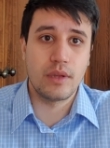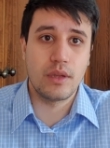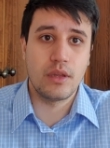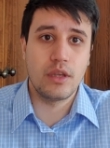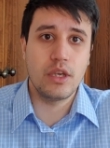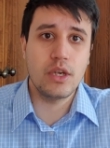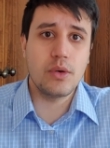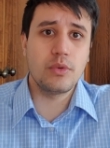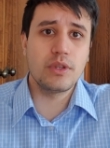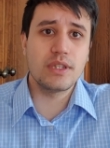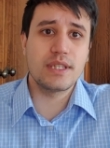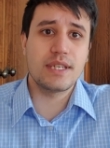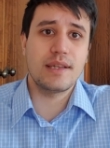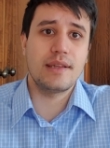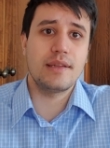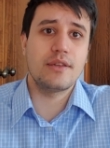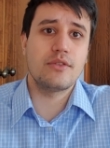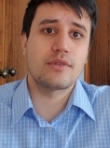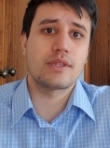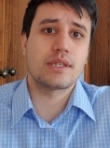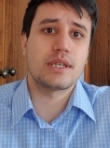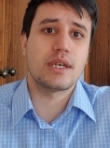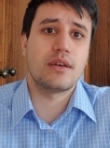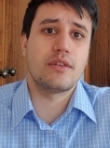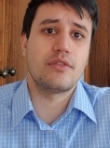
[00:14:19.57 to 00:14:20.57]
You will tell
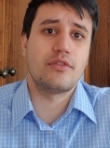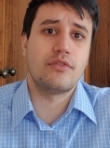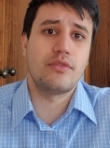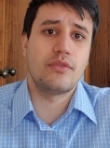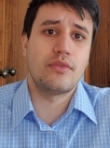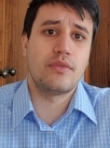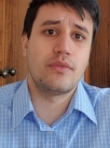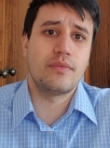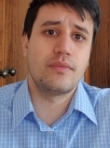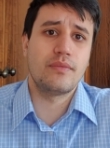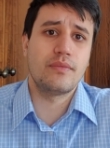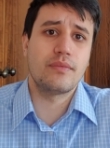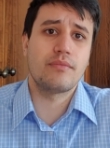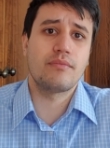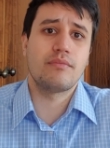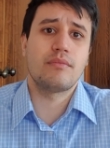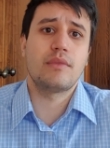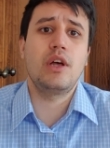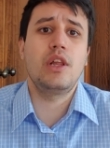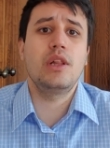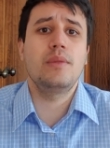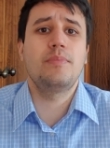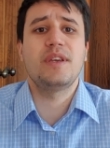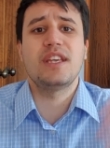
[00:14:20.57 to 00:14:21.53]
yourself, I'll